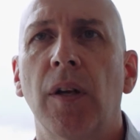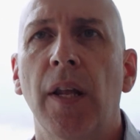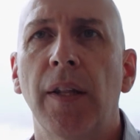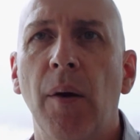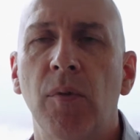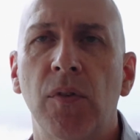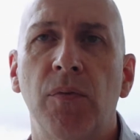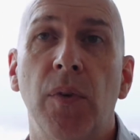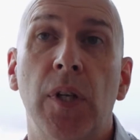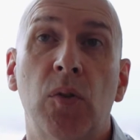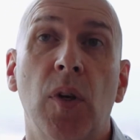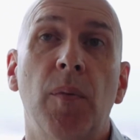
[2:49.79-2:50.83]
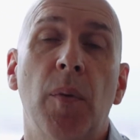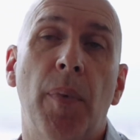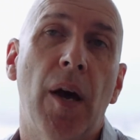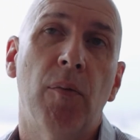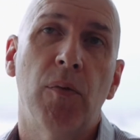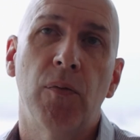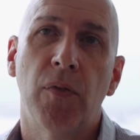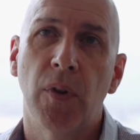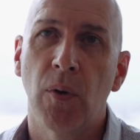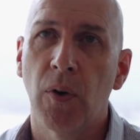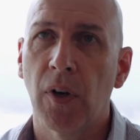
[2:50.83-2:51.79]
and that was extremely powerful
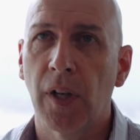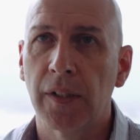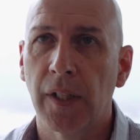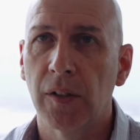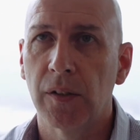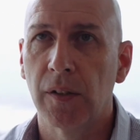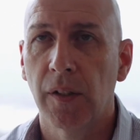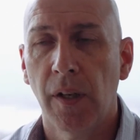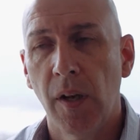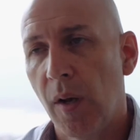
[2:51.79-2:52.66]
for the organisation.